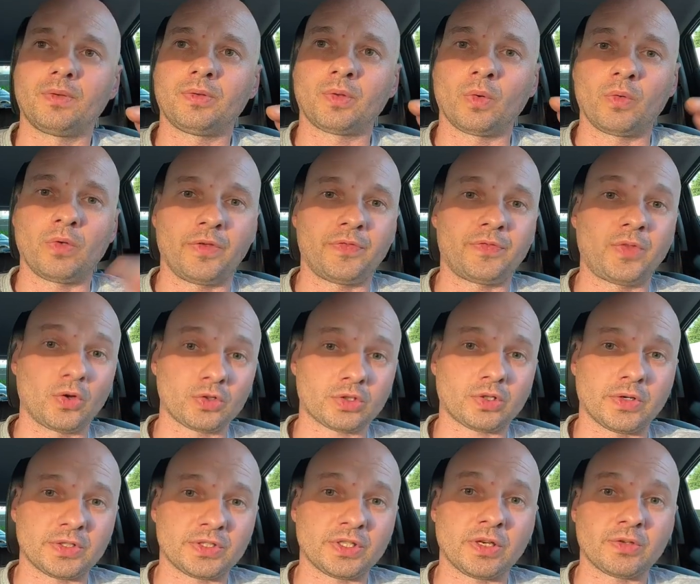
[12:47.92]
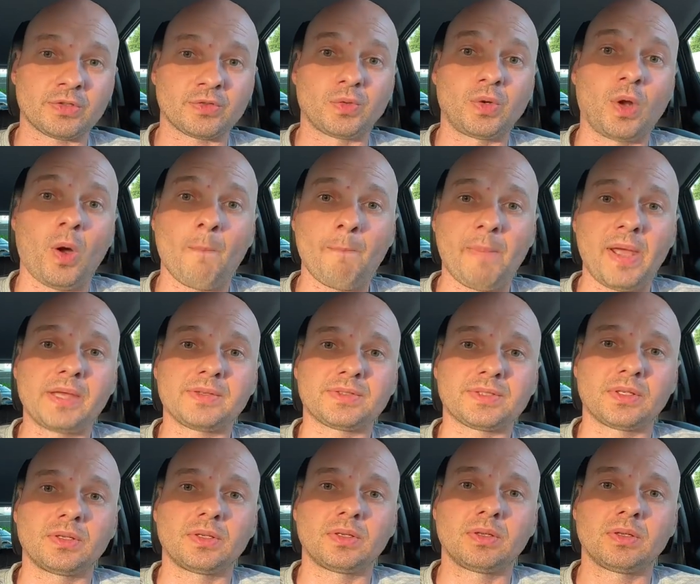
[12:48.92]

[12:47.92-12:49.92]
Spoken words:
So if those criteria were not met,